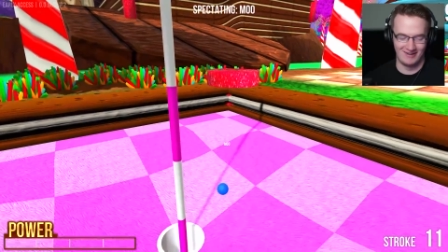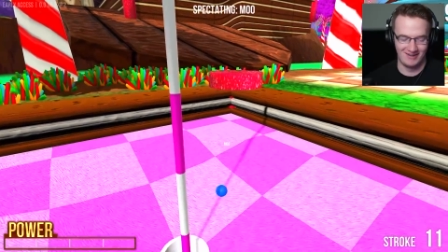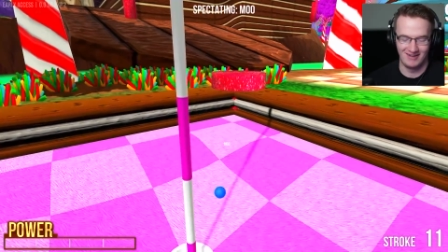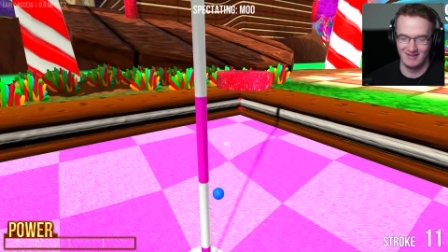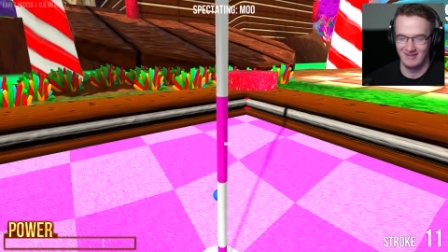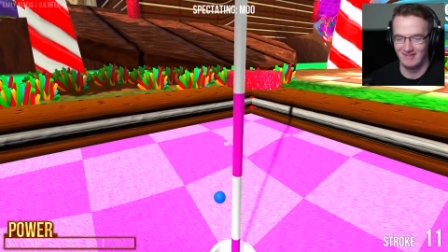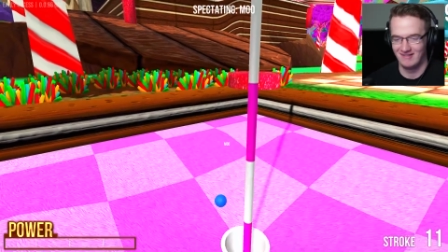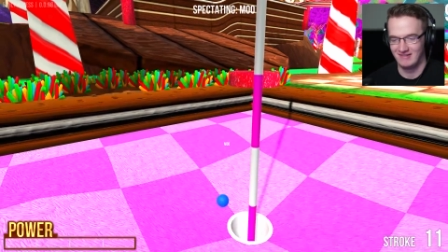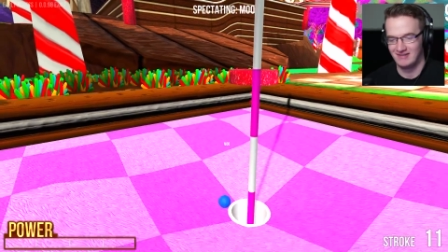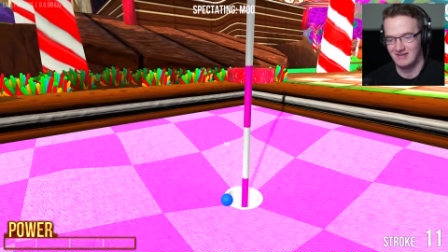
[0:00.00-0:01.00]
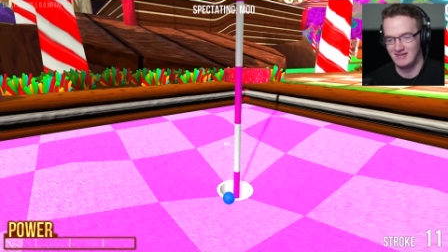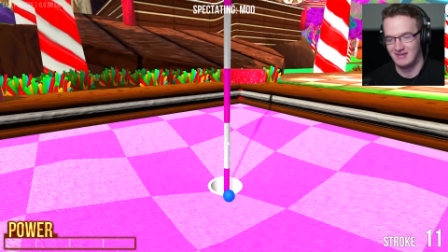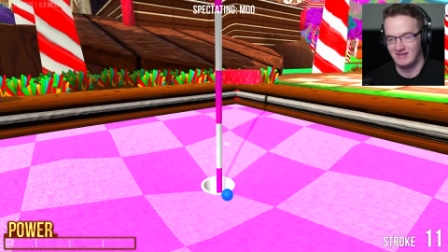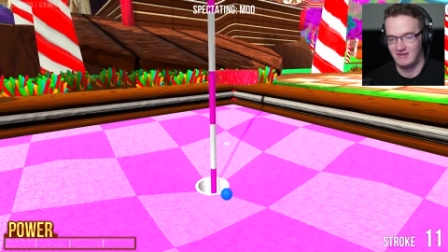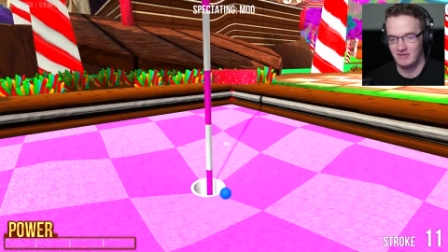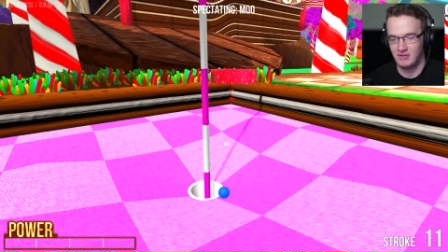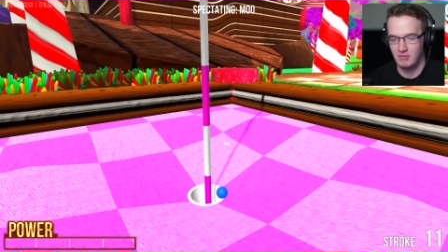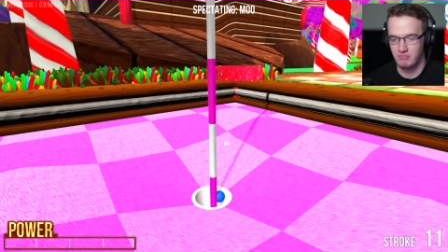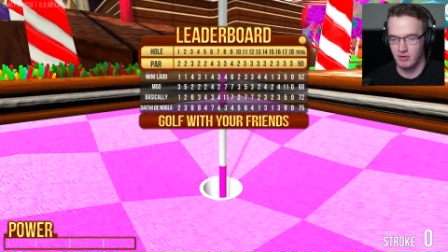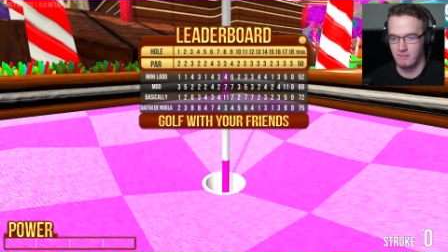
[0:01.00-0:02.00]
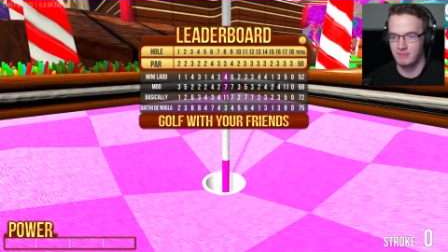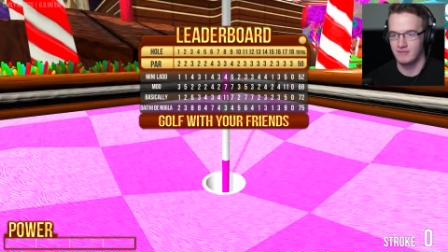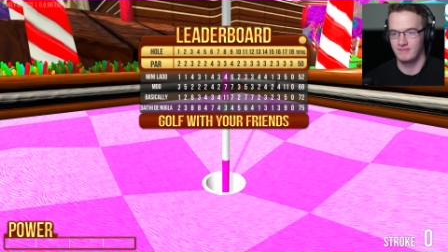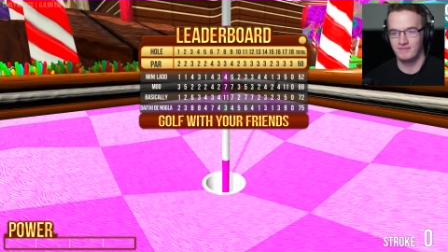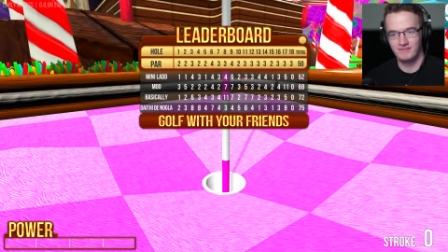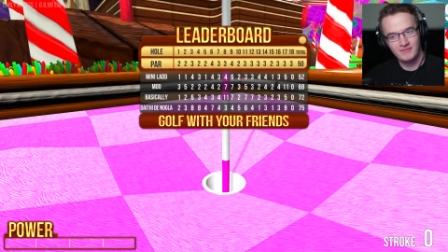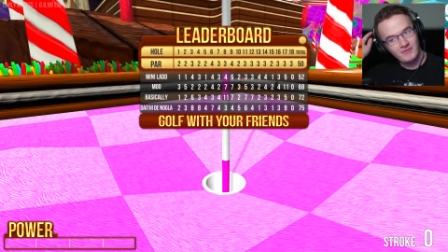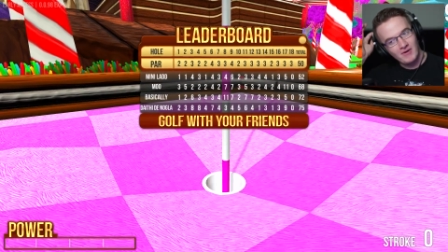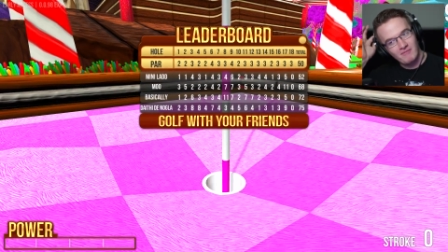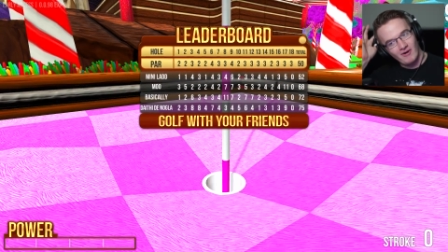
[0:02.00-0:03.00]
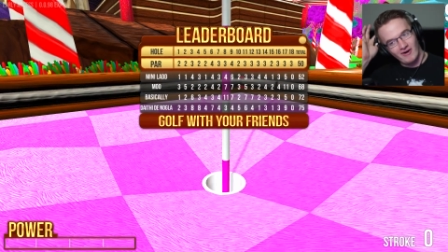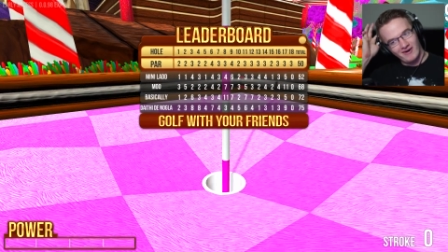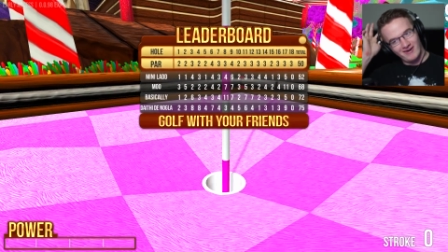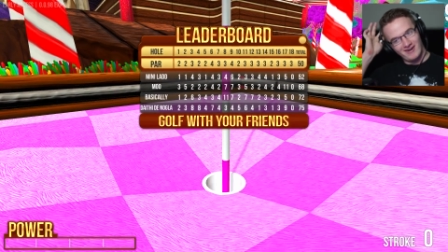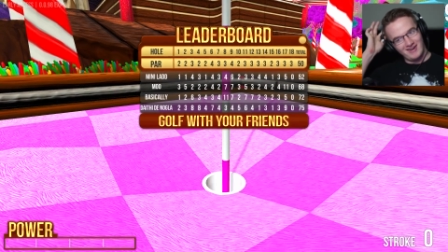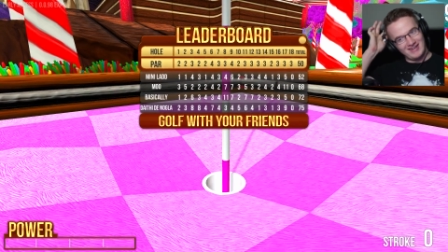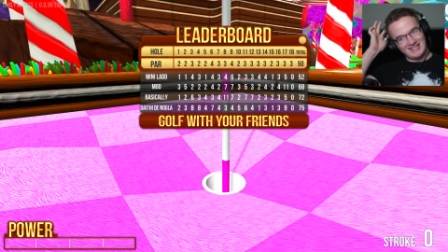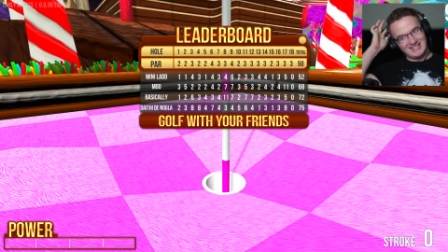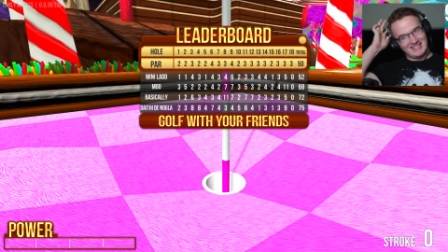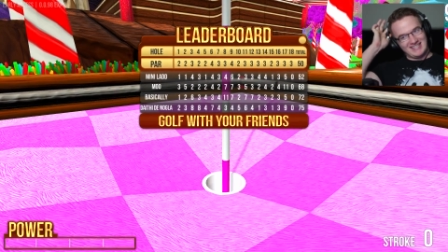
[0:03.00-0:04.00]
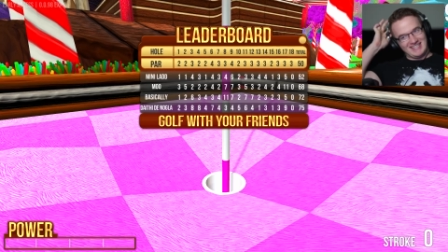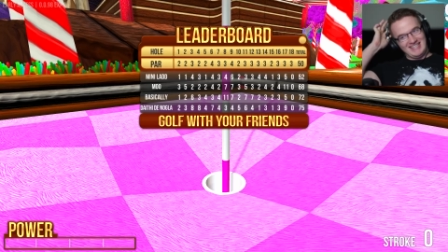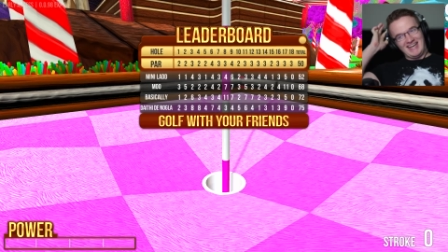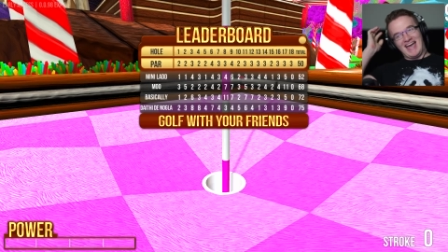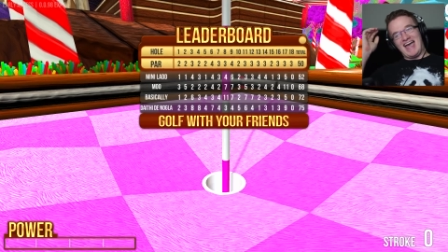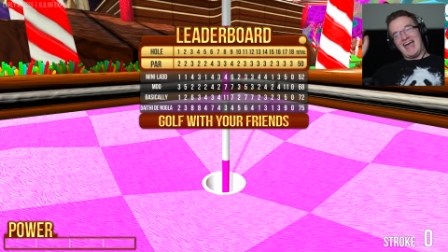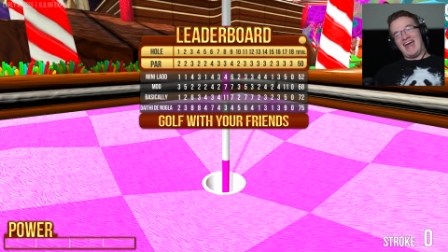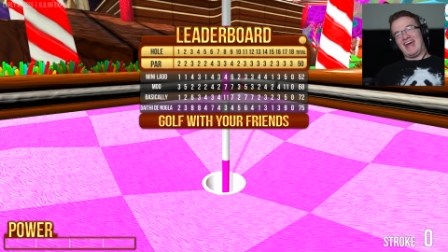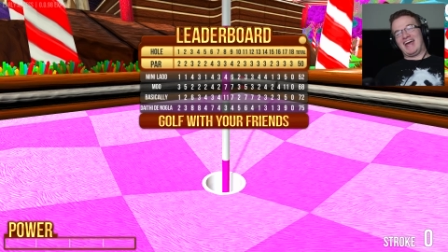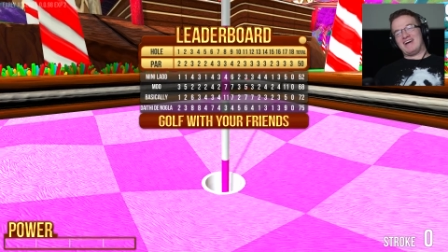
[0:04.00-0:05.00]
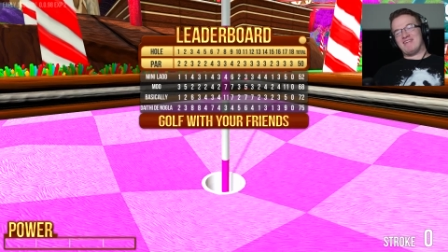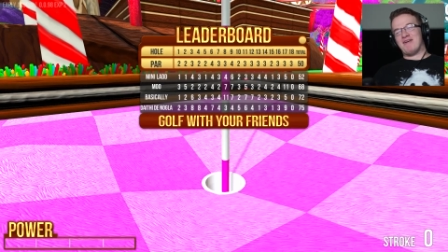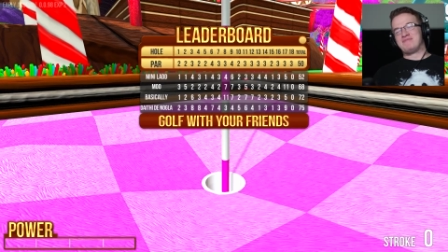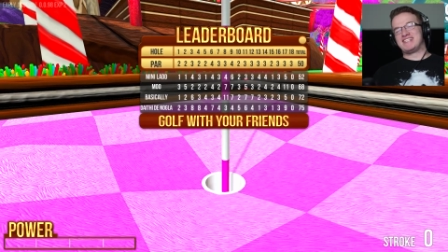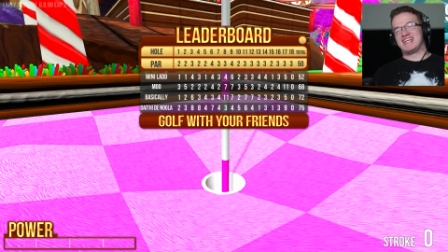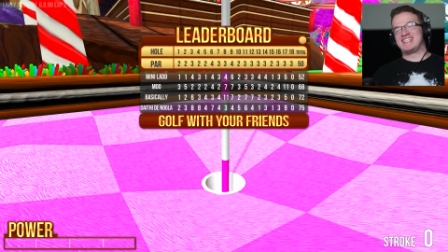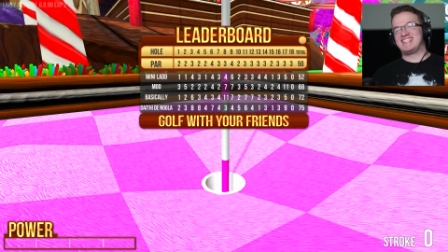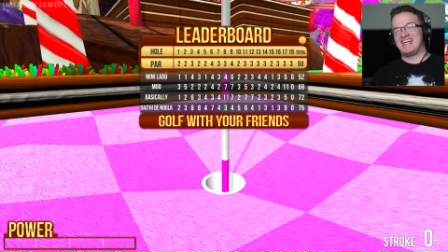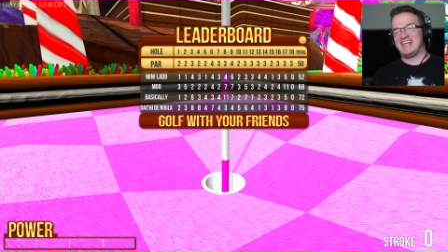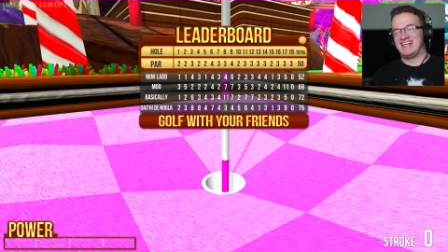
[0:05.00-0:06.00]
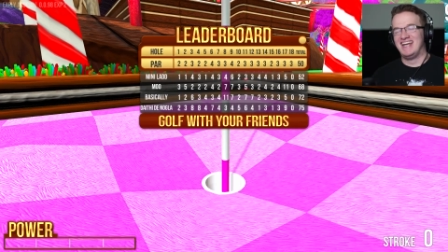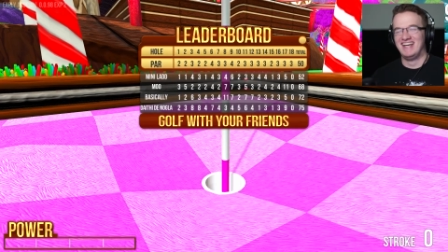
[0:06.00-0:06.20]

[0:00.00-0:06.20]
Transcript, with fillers: Oh, there you go. Yogo. One more. And minus one because. Hey, I'm up 16.